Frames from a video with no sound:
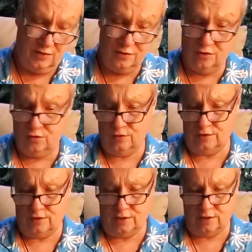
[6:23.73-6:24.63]
could go into
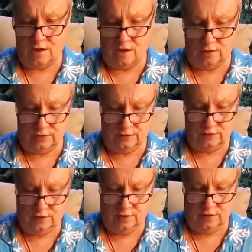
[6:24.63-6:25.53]
like college
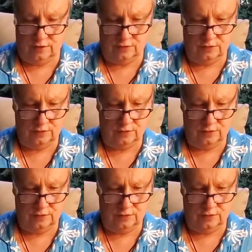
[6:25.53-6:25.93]
days.